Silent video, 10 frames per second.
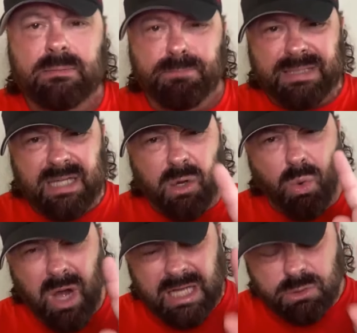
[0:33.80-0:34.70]
But there
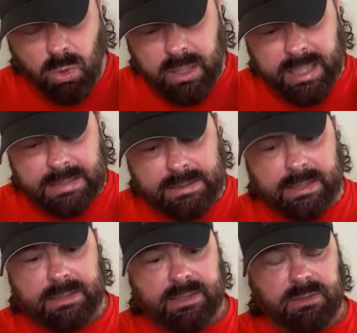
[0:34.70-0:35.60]
was one
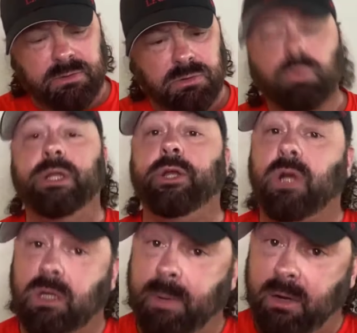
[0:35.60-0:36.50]
instance when you
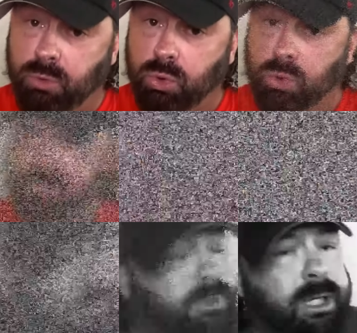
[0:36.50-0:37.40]
talk about rules.
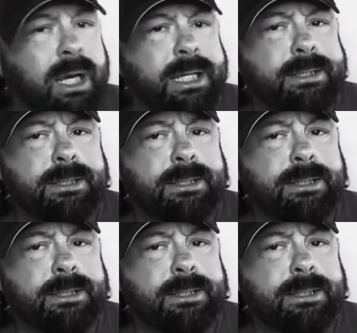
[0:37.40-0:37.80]
It was a night.